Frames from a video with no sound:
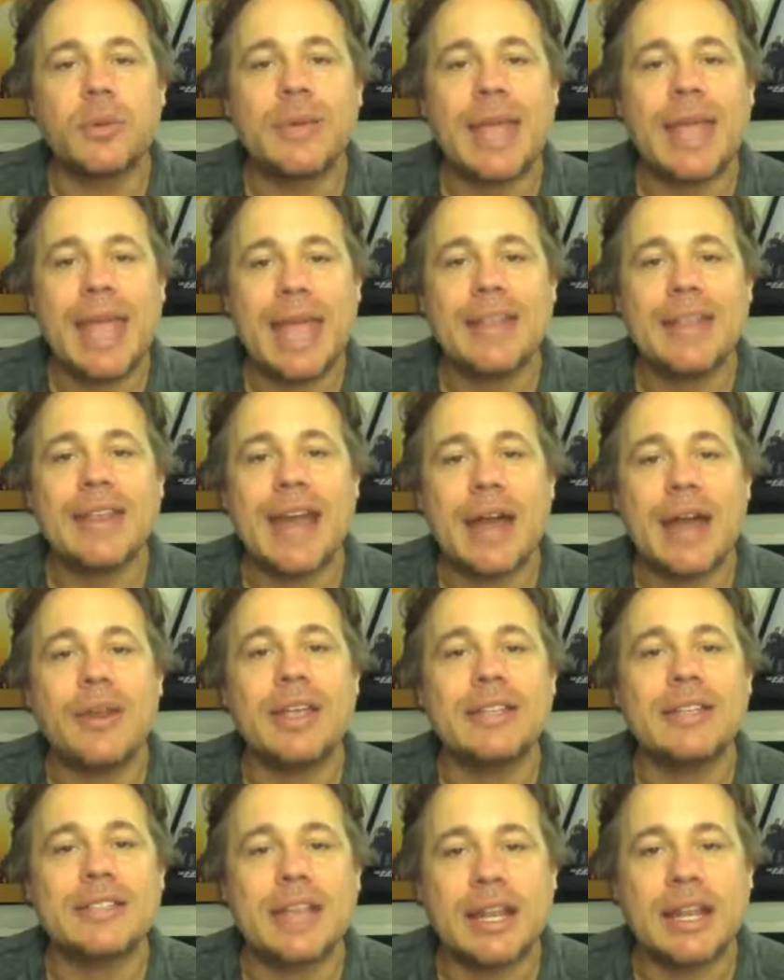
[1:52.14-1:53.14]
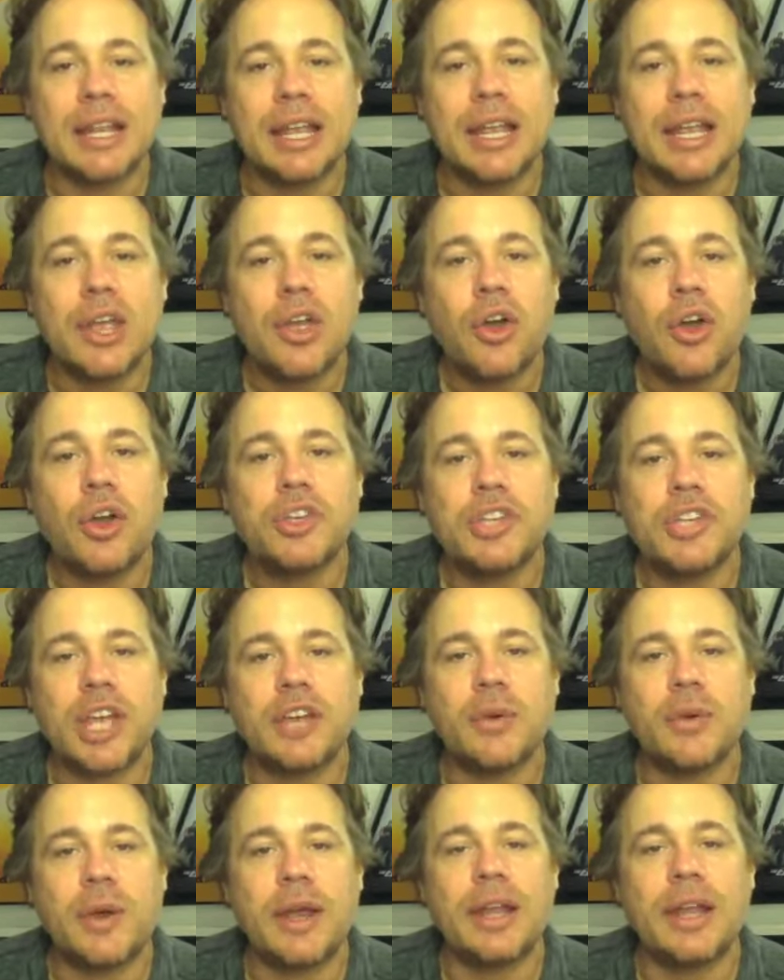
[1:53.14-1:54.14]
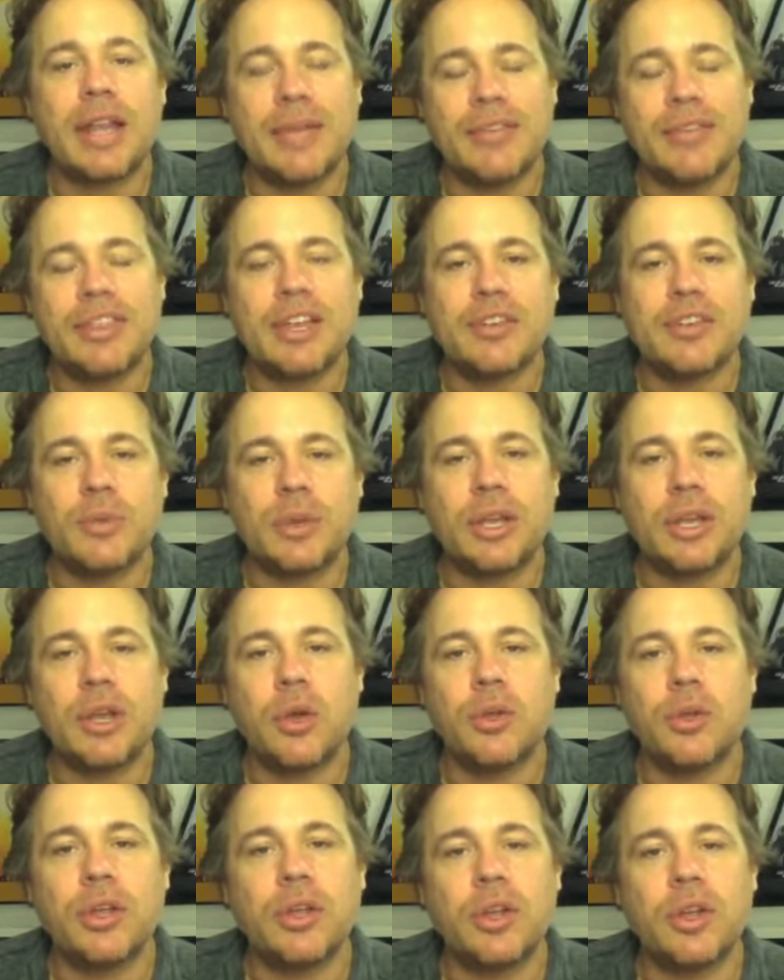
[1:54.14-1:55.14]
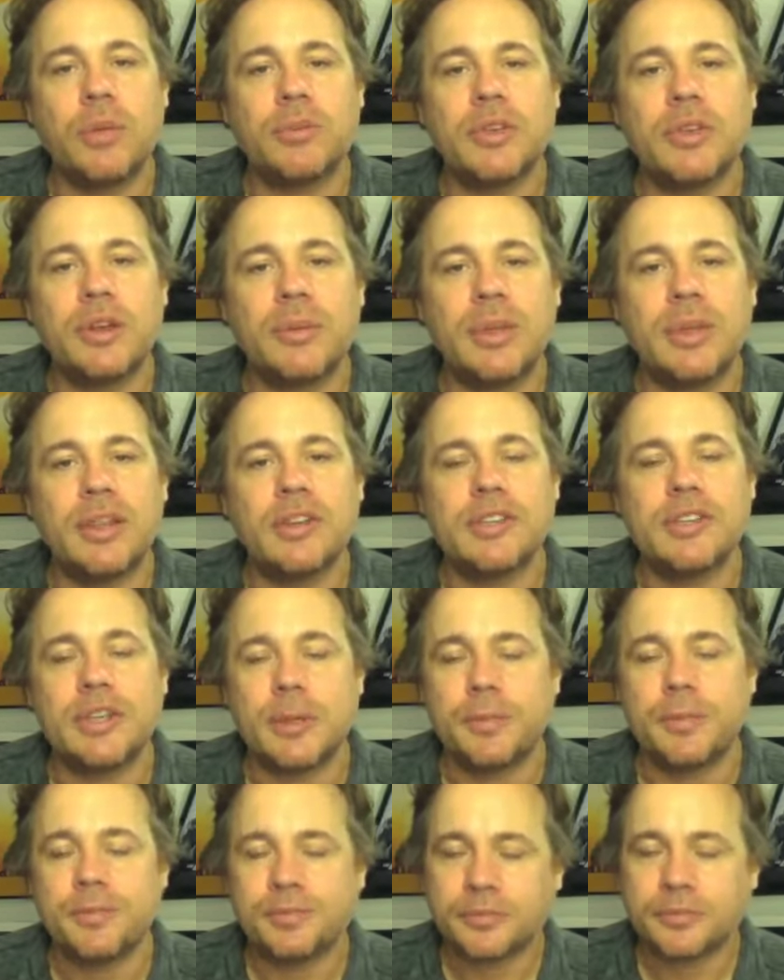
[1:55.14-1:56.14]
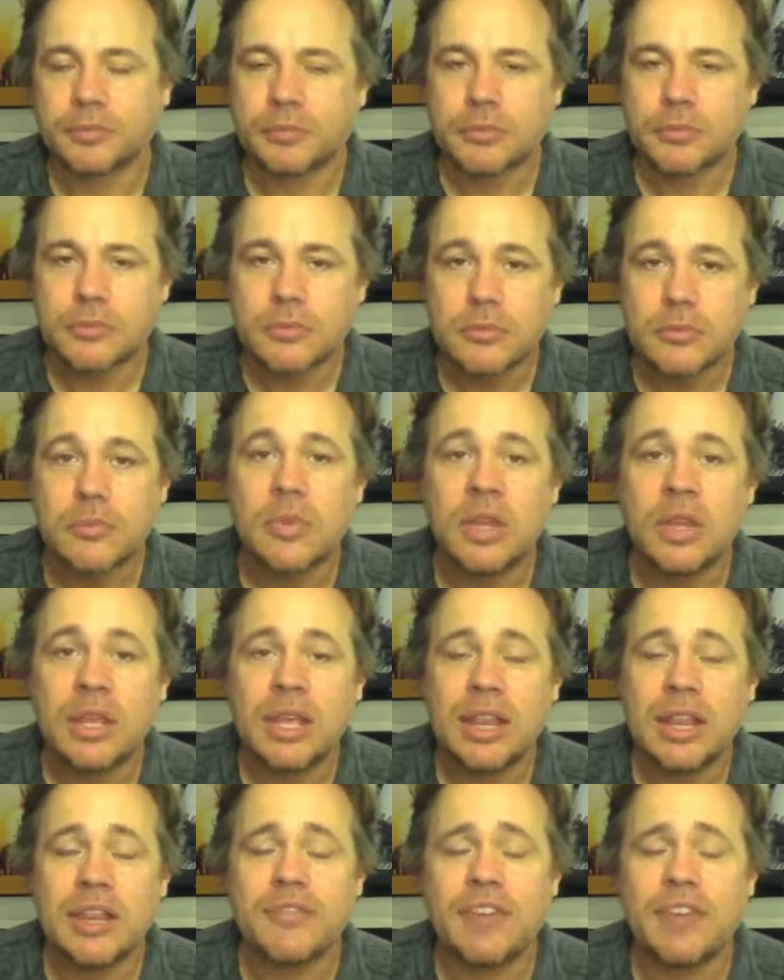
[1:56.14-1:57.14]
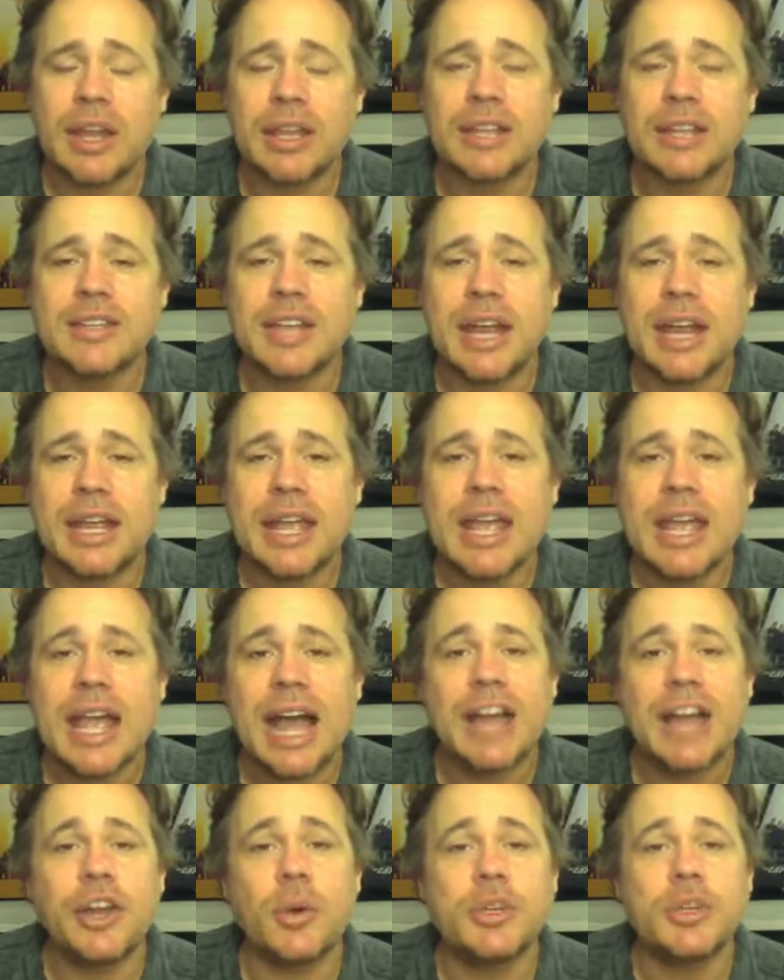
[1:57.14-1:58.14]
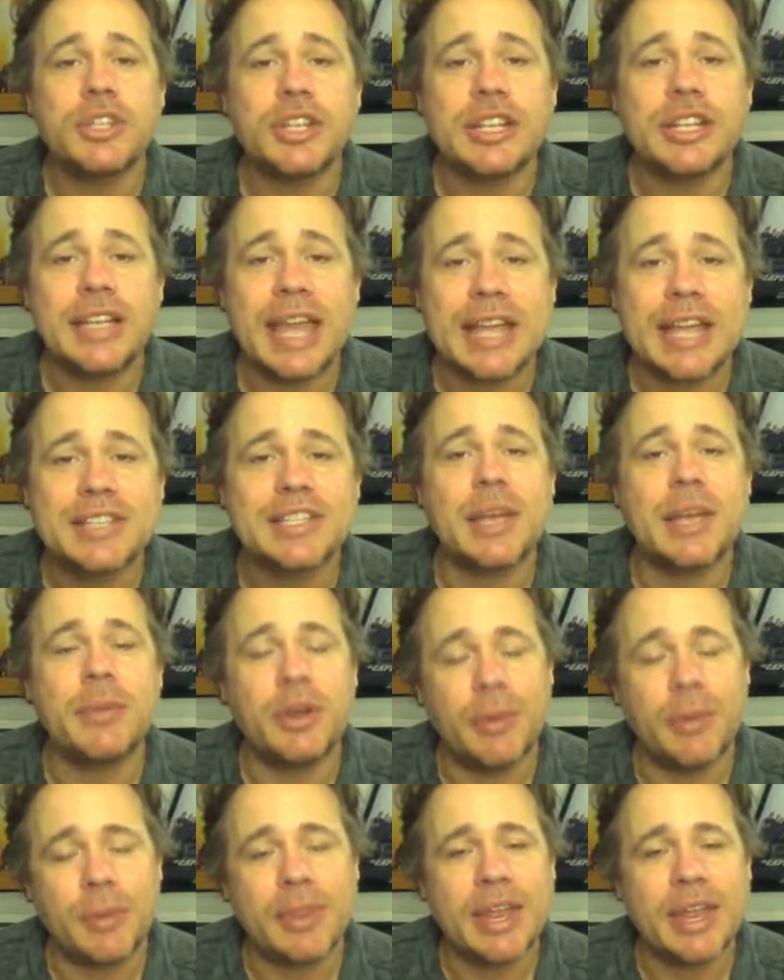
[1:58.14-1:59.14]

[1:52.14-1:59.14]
handed out, incidentally, on January 11th. That's when the Golden Globes are going to be this year. And then finally today, I Know What You Did Last Summer. You remember that